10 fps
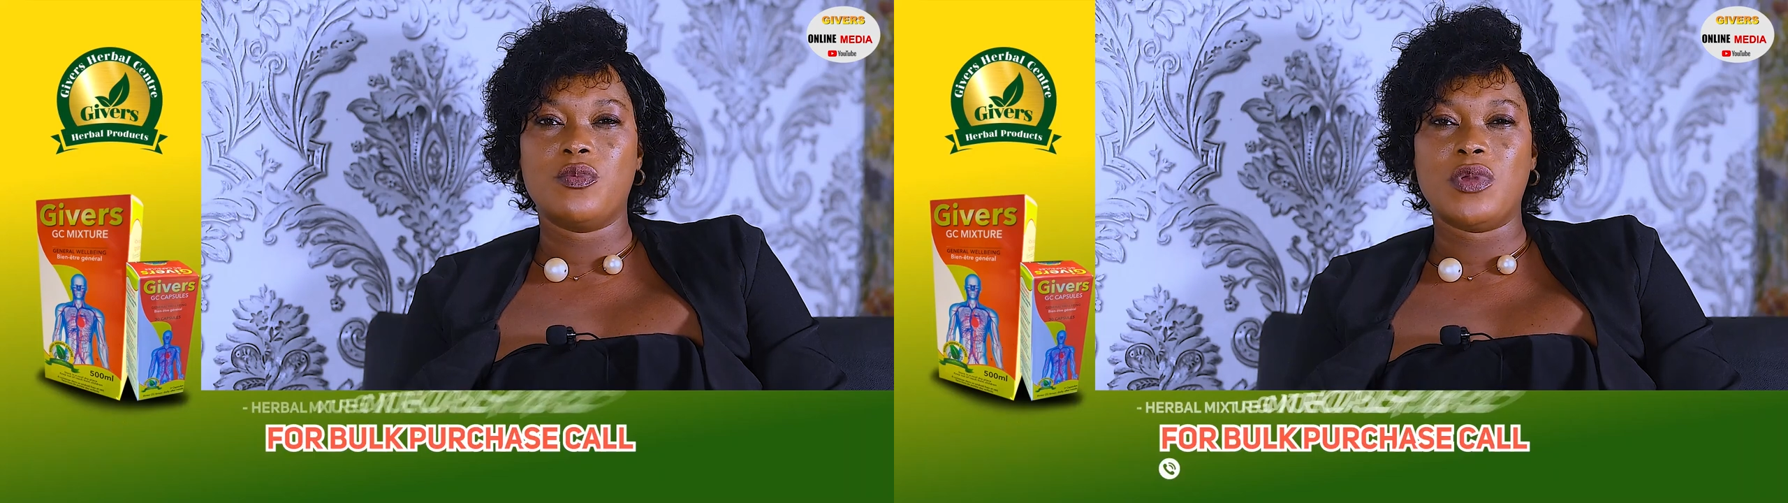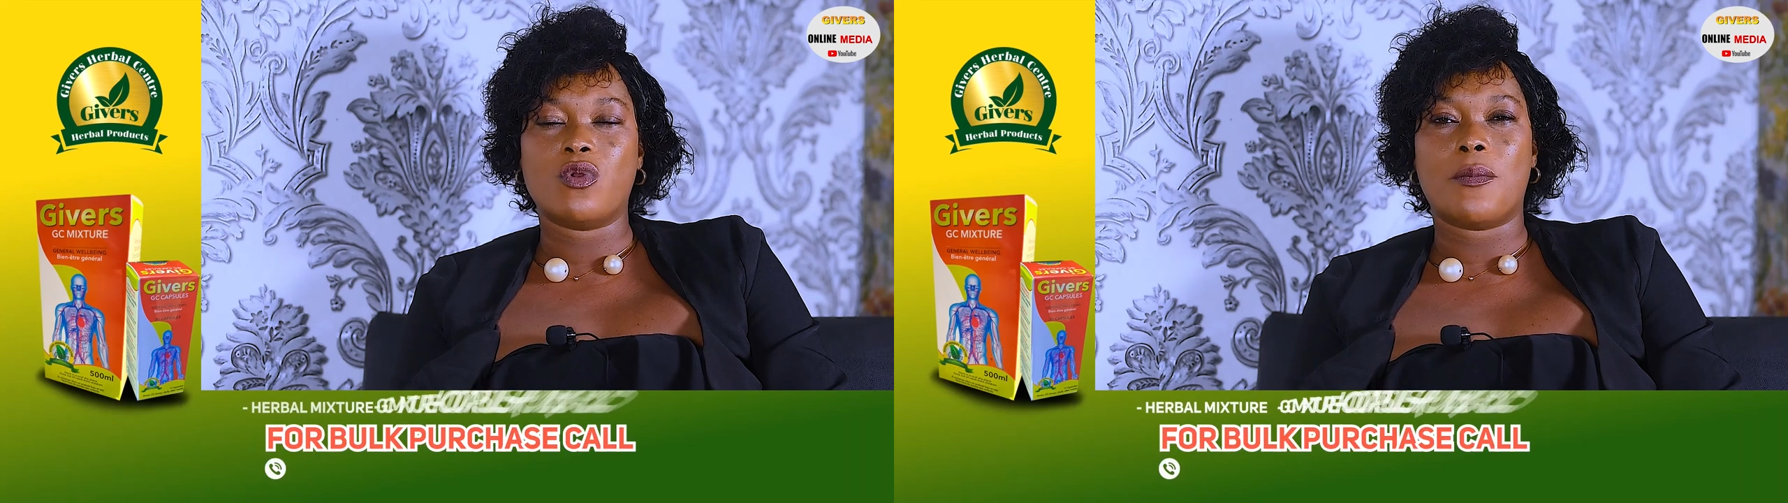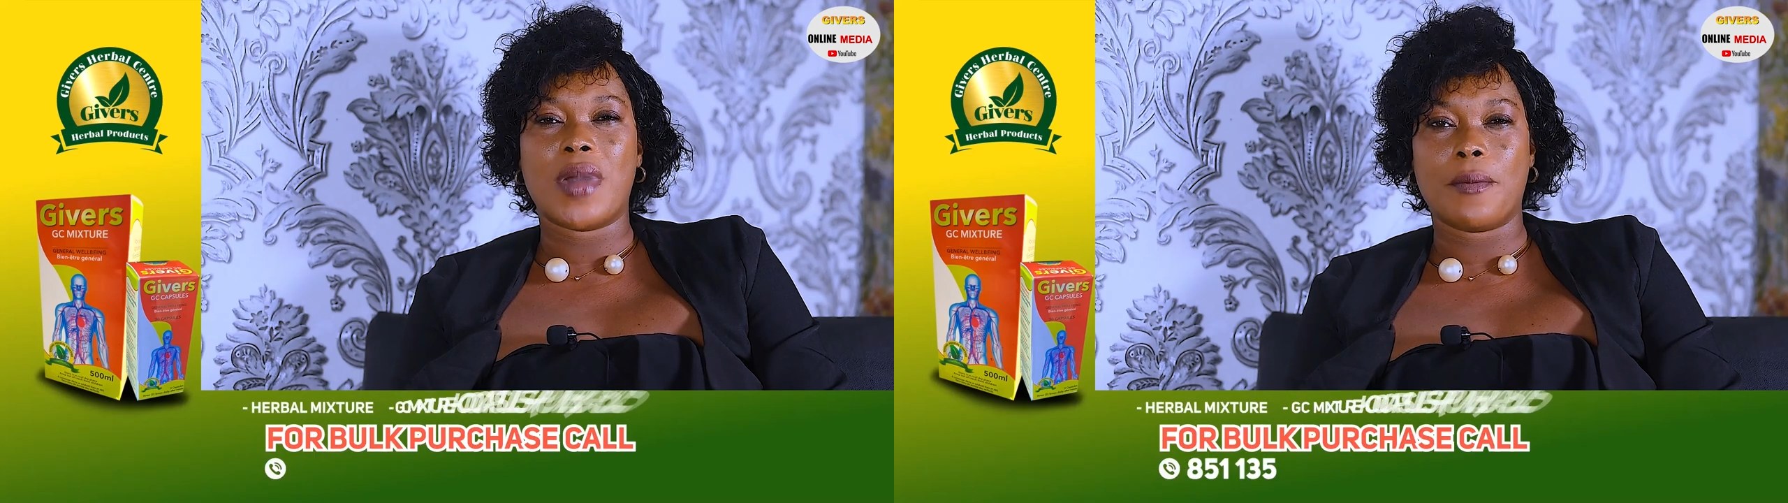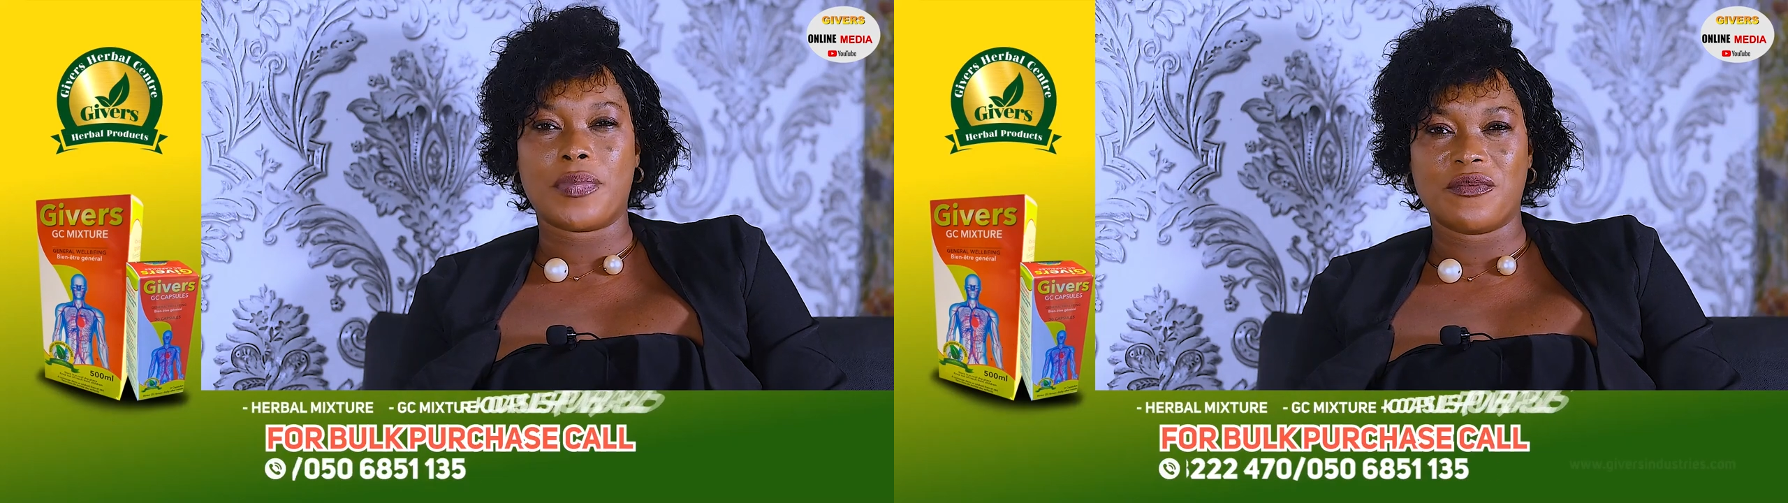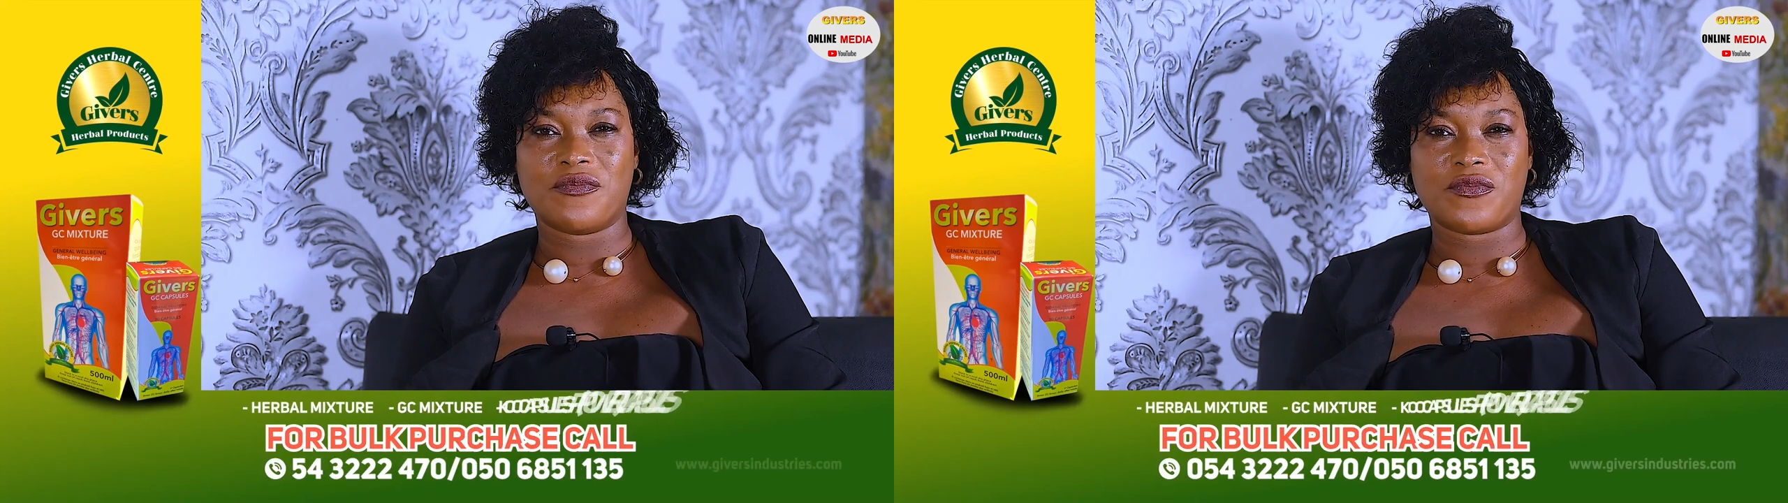you me no bar
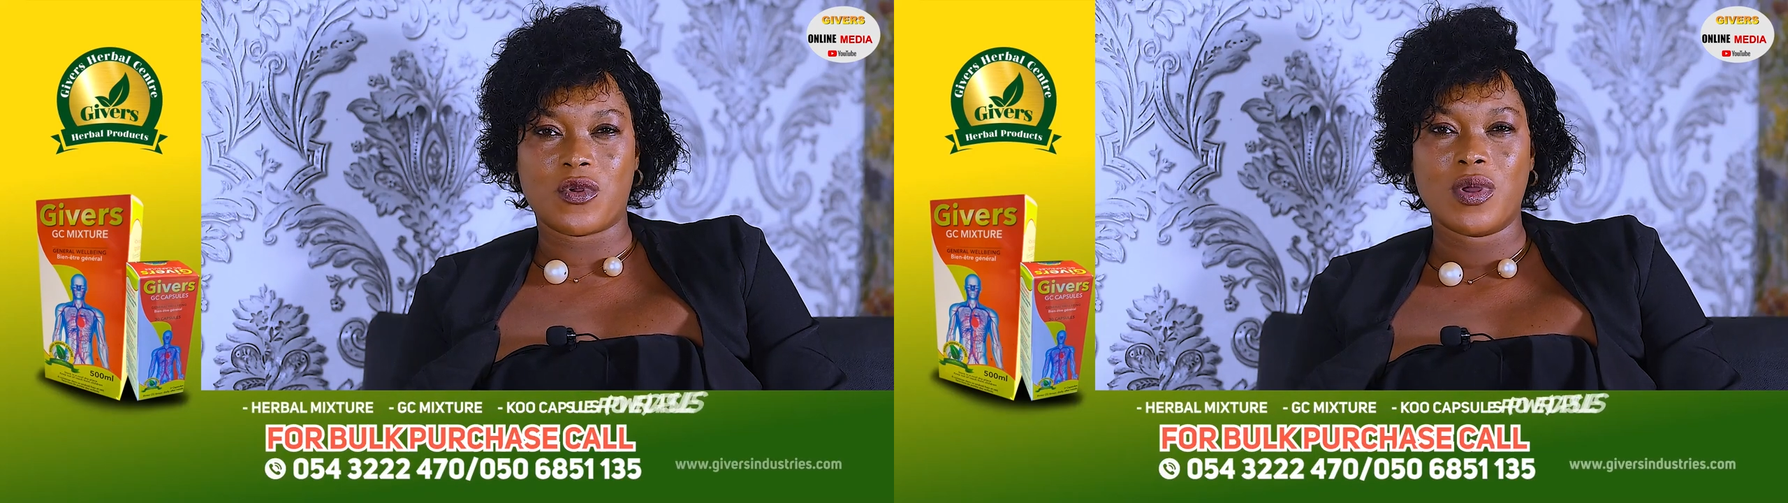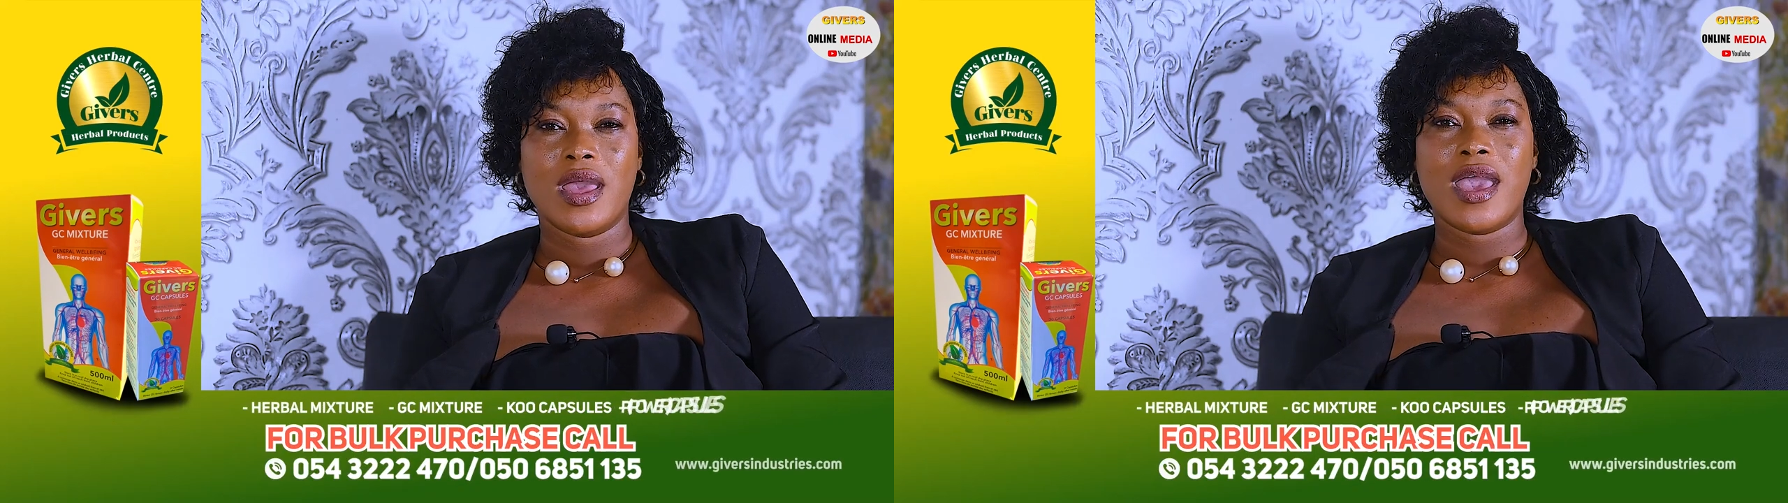pain for